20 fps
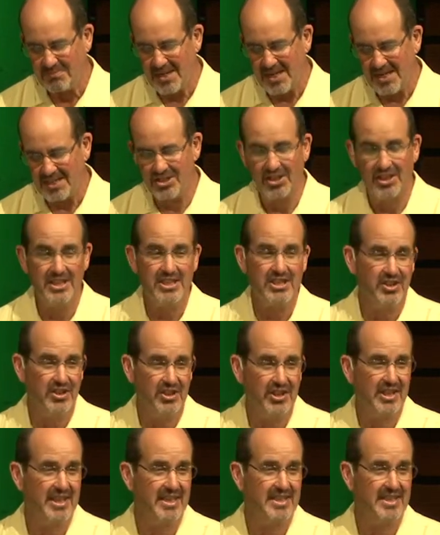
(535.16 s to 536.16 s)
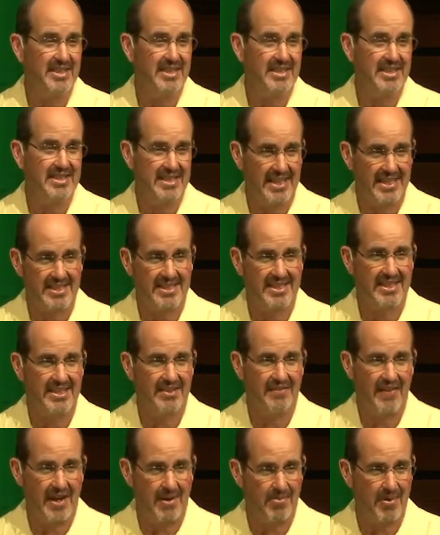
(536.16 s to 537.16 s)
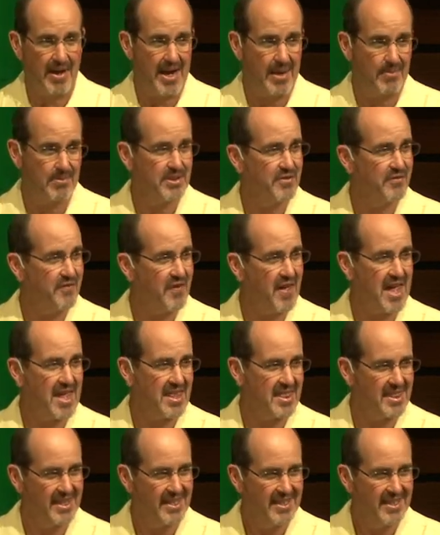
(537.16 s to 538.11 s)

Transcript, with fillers: So let's look at the testing of Abraham's faith.